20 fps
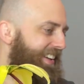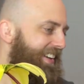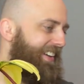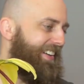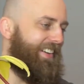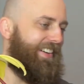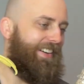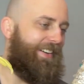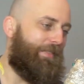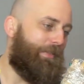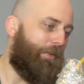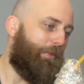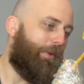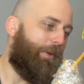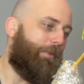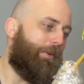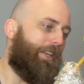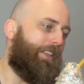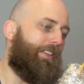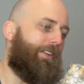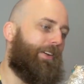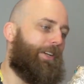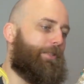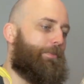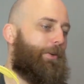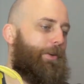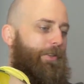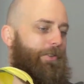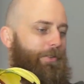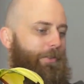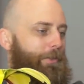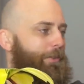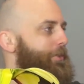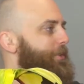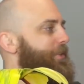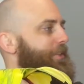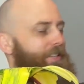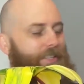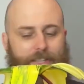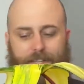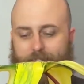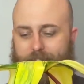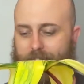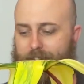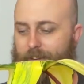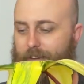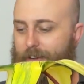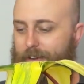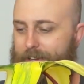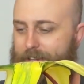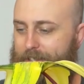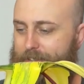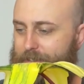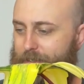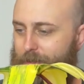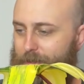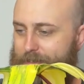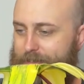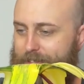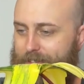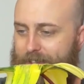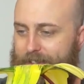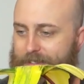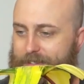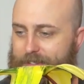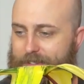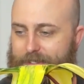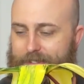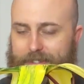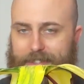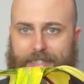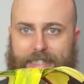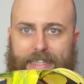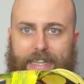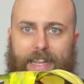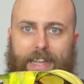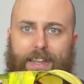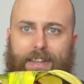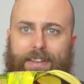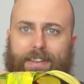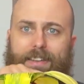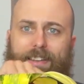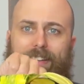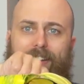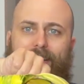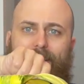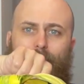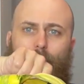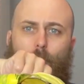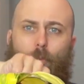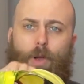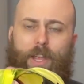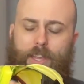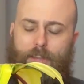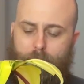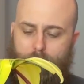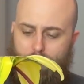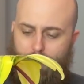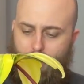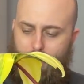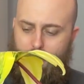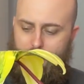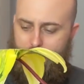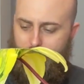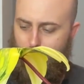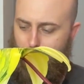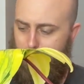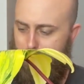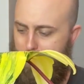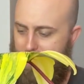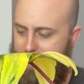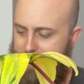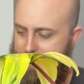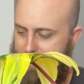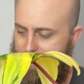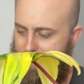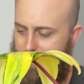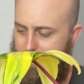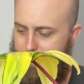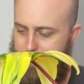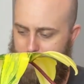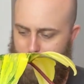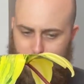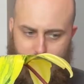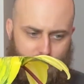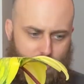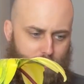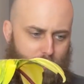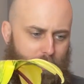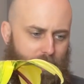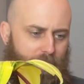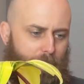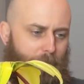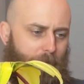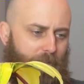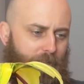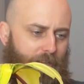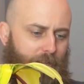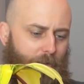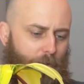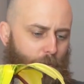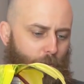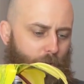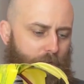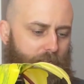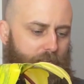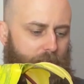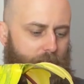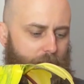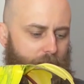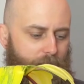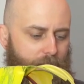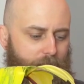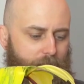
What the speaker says: We will get the hydroponic solution here. I guess I'll test this again when my little meter comes, which should be here by the end of the week.